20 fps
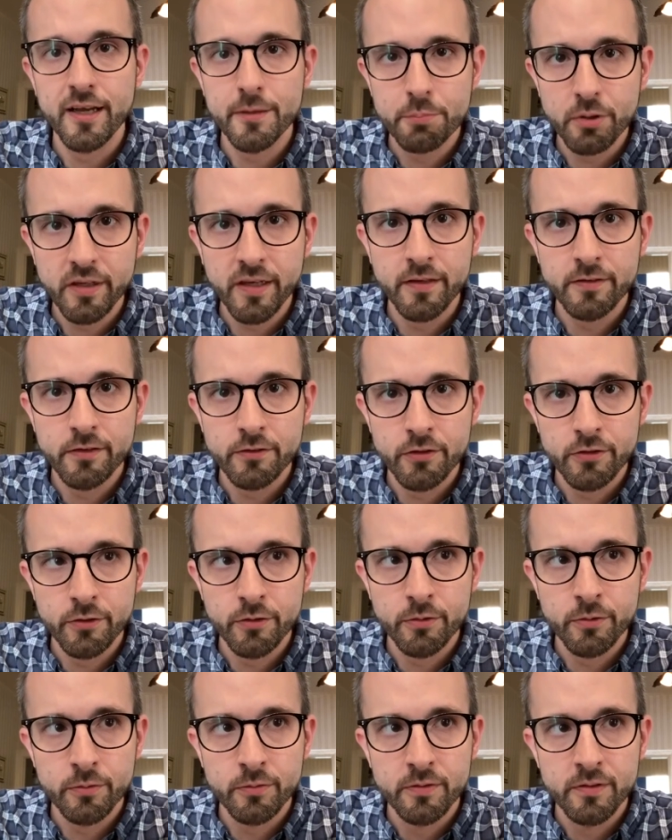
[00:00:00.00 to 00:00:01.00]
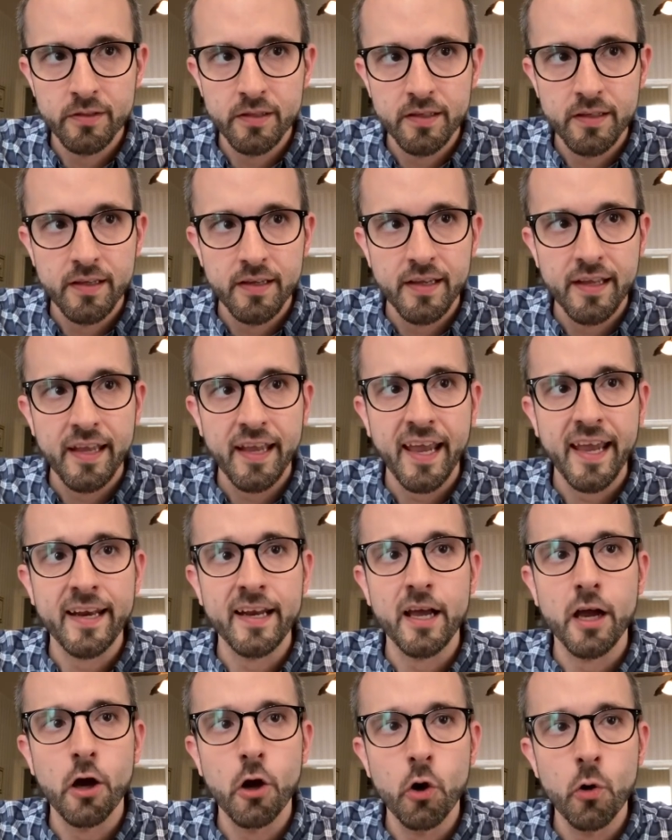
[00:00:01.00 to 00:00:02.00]
I plan to do,
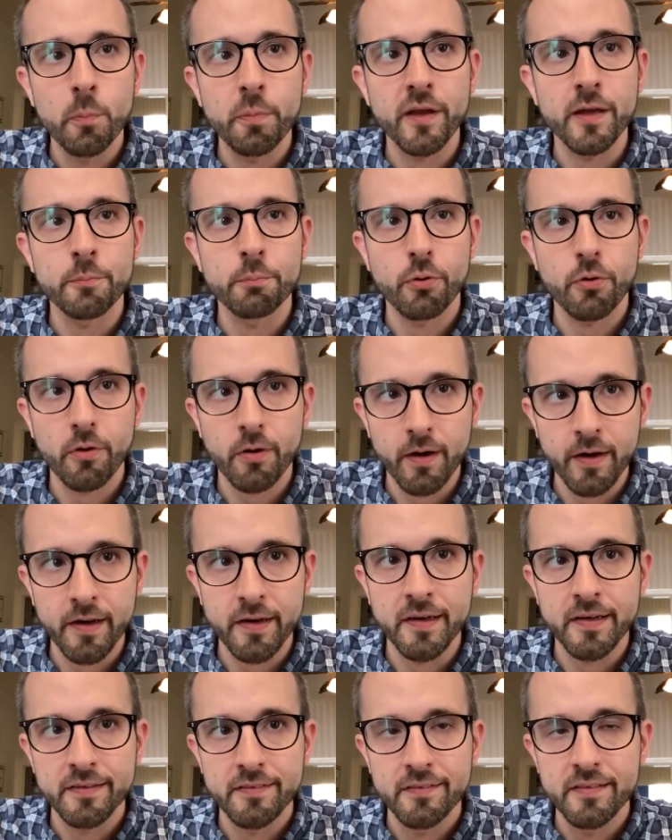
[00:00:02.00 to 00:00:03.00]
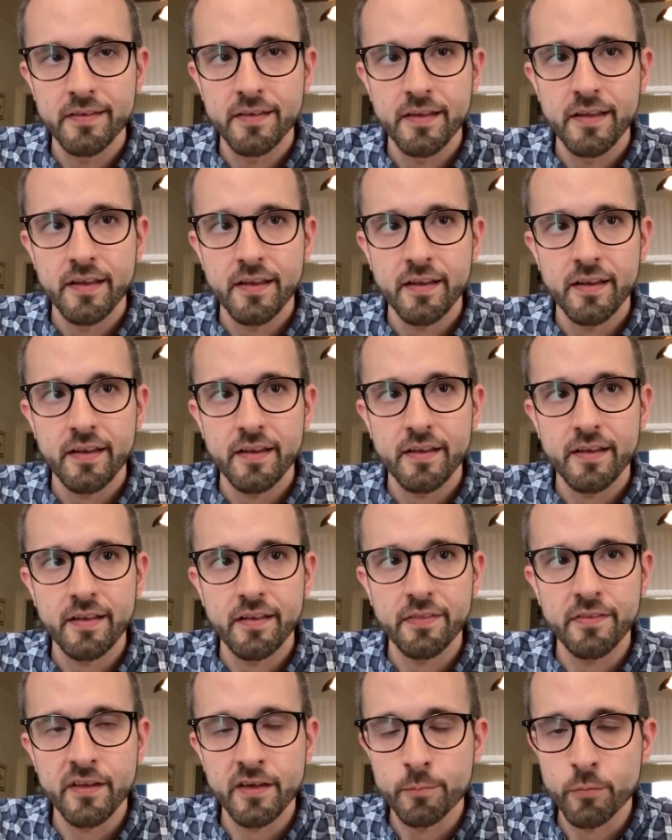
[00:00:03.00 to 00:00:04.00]
and I hope and pray
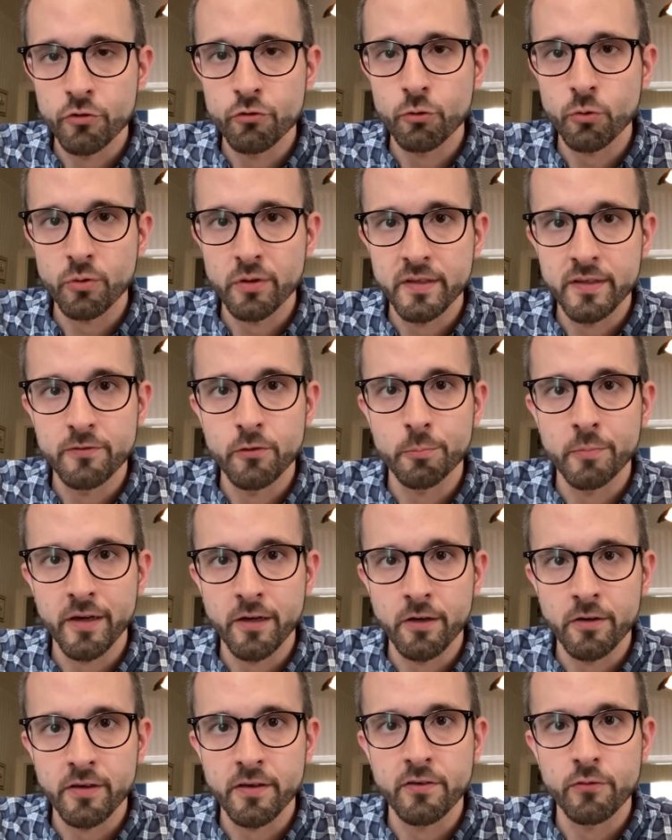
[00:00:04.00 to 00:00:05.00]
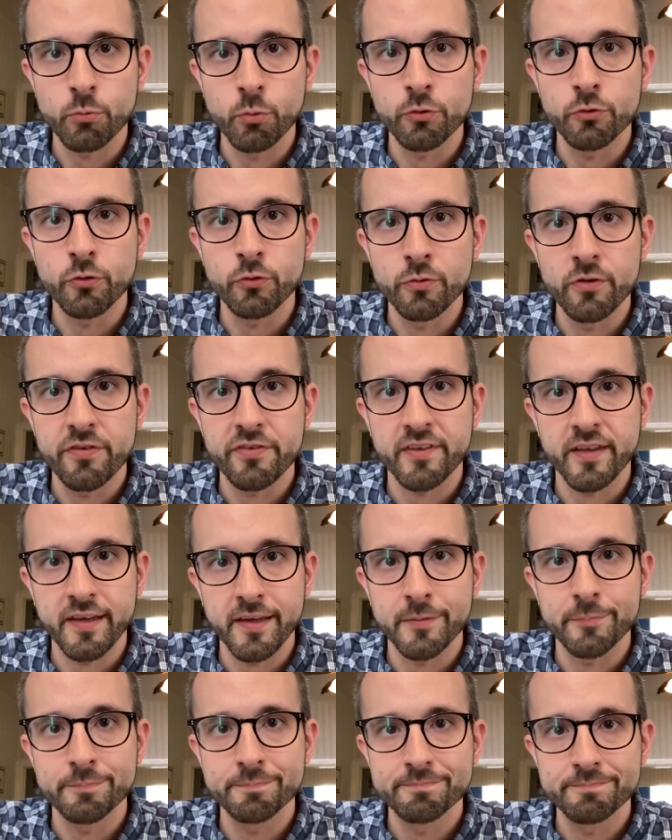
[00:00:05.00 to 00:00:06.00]
that a majority of Americans will do the
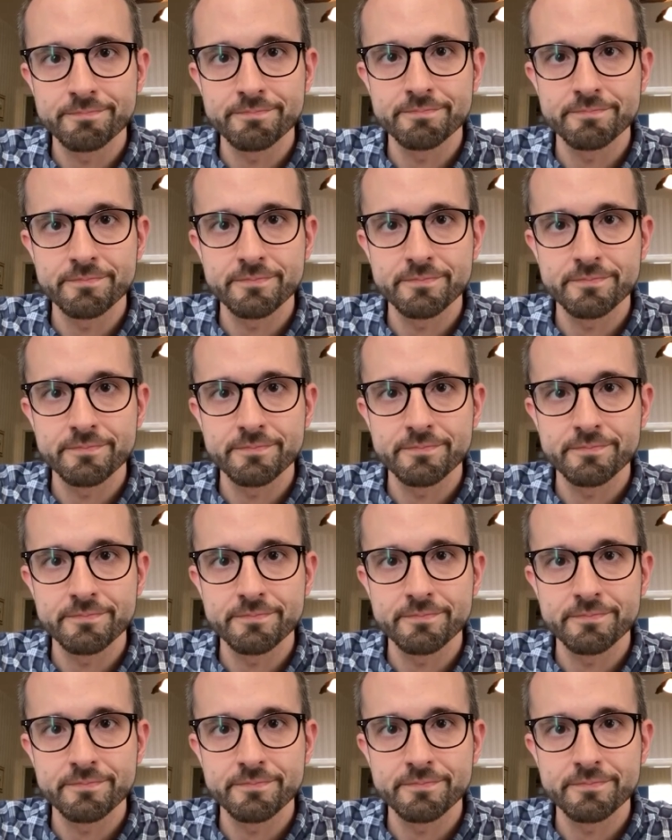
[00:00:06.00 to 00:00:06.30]
same.